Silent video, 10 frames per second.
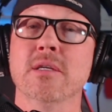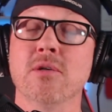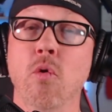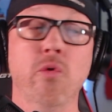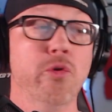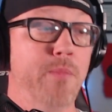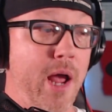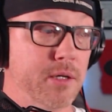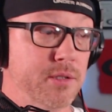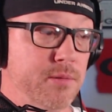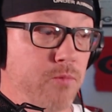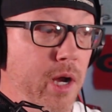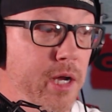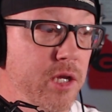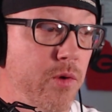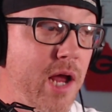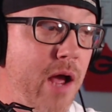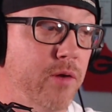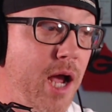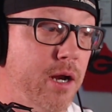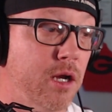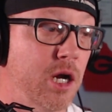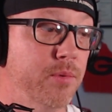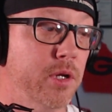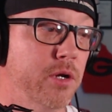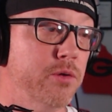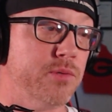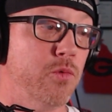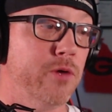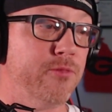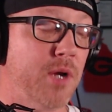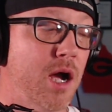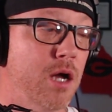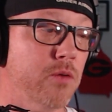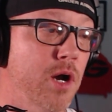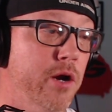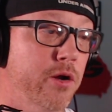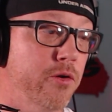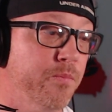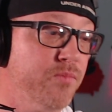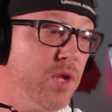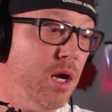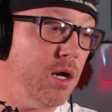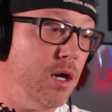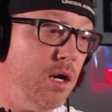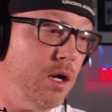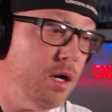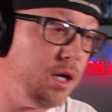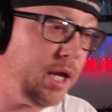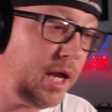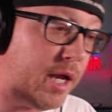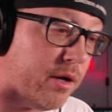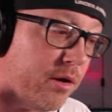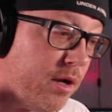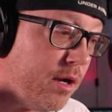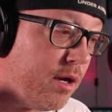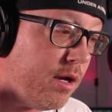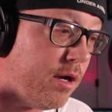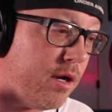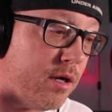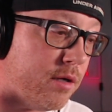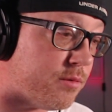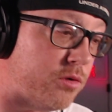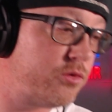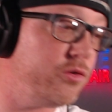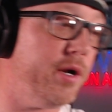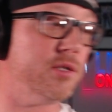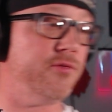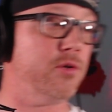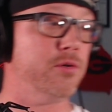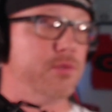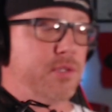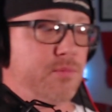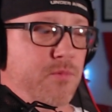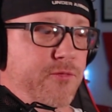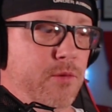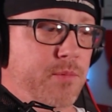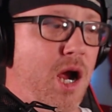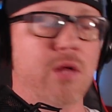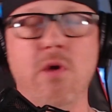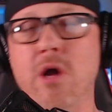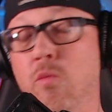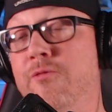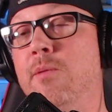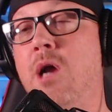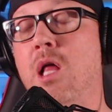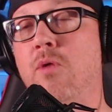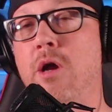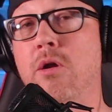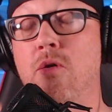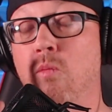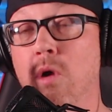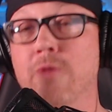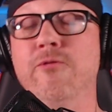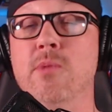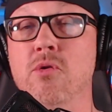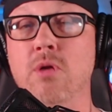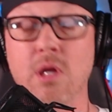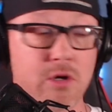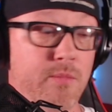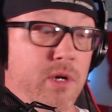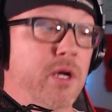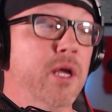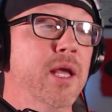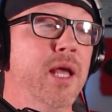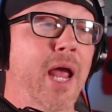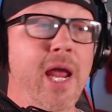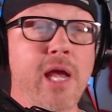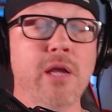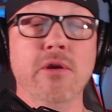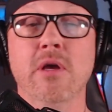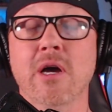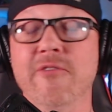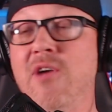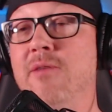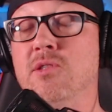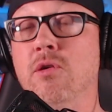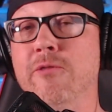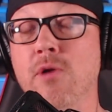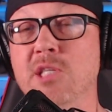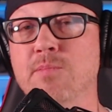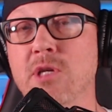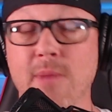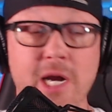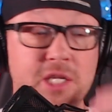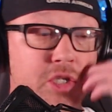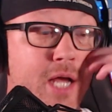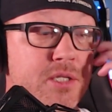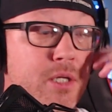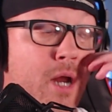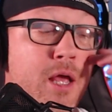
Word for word: Cornerbacks, right? You went out and got a couple of those. One from Colorado, uh, and uh, two transfers from Colorado, one from Colorado, one from Oklahoma and a five star freshman, Domani Jackson.